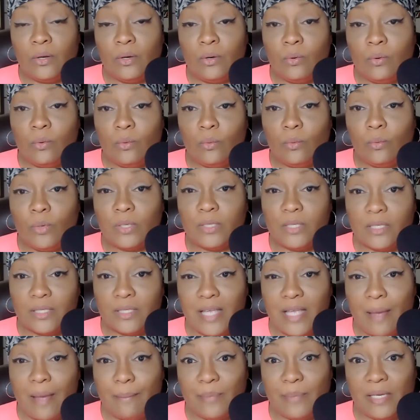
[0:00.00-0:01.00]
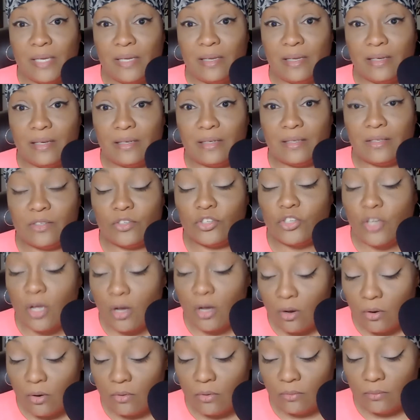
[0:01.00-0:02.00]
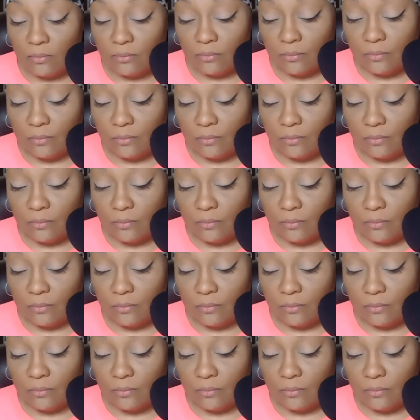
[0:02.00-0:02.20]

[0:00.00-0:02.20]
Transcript: What does that mean? So